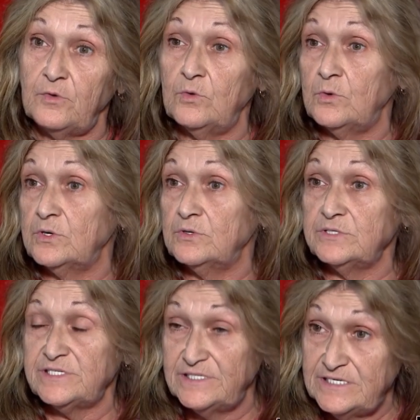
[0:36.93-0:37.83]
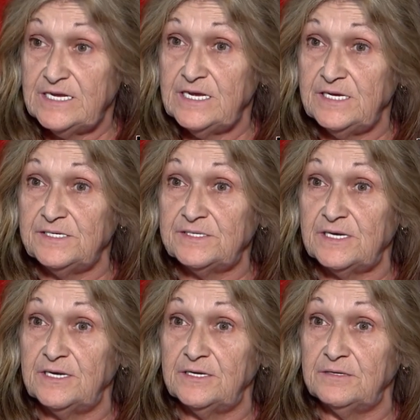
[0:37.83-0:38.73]
or sneeze
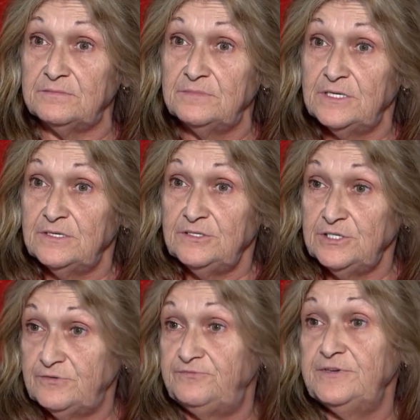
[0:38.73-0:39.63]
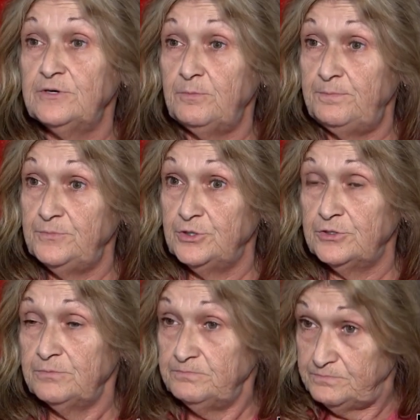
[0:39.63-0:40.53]
and you'd feel
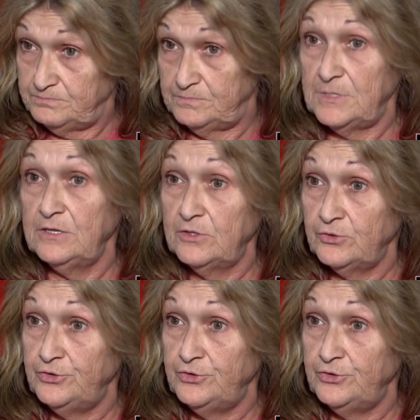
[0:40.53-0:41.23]
your a little